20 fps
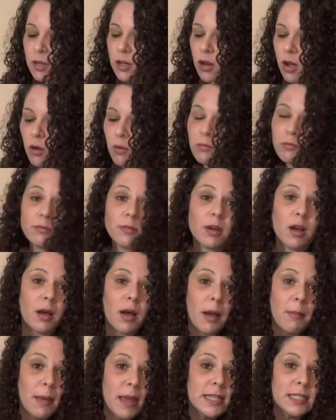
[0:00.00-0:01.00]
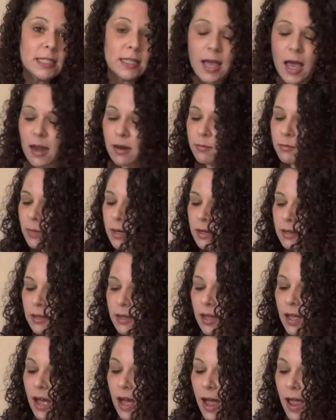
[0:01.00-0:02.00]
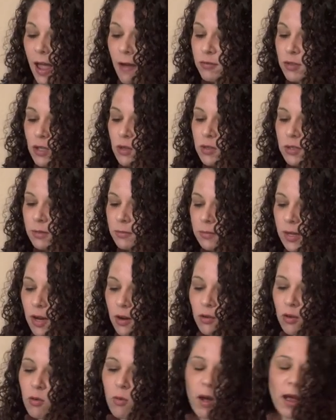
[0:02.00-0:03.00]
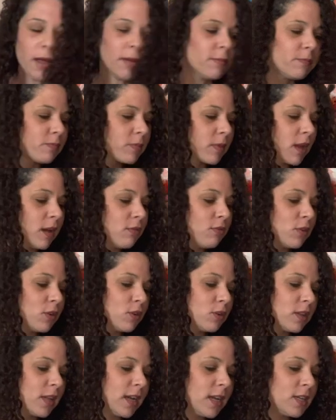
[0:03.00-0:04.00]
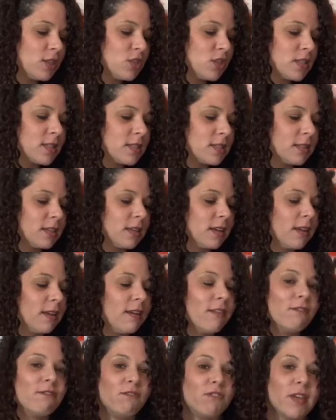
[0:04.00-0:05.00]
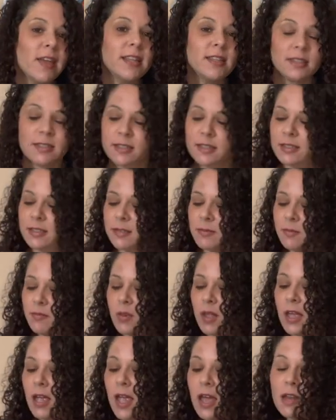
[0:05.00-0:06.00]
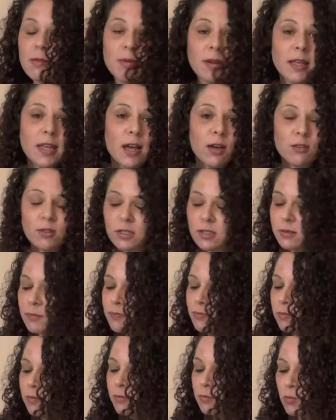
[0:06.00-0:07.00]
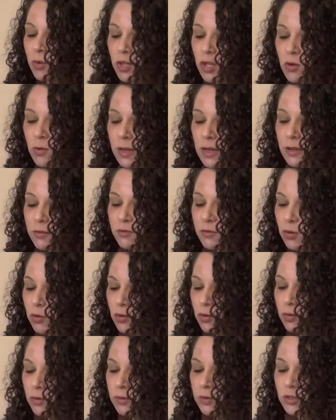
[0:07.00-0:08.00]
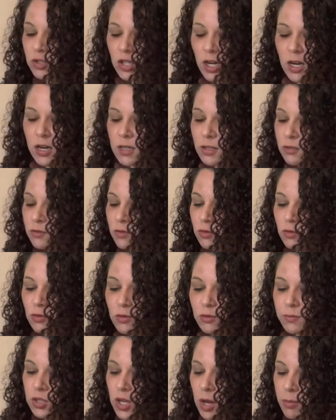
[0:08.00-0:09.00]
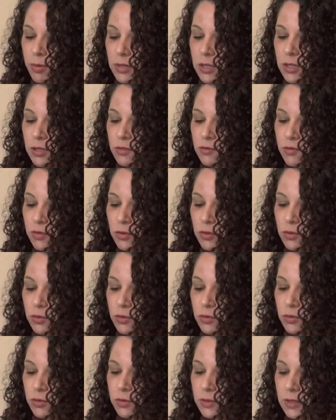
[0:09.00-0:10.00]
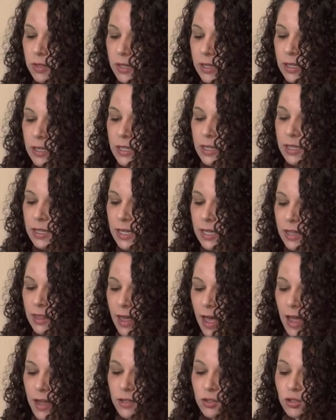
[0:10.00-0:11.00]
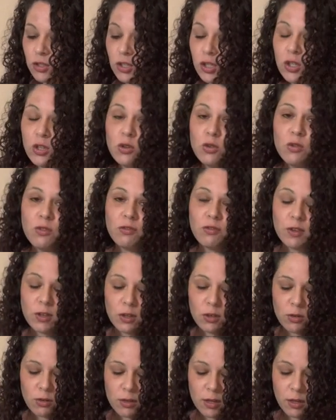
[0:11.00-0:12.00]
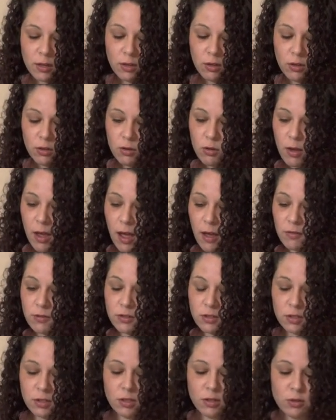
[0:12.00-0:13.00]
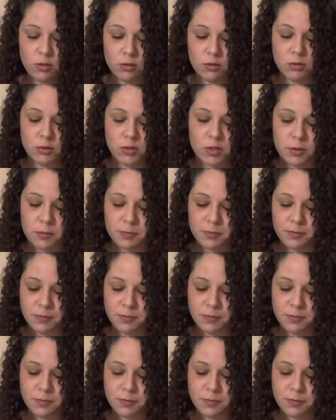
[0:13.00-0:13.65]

you know, amazing at them, but I have to use them. I don't know why. I feel like it just fits. Anybody else? When you eat food, Chinese food, Japanese food, anything like that, do you feel that you have to use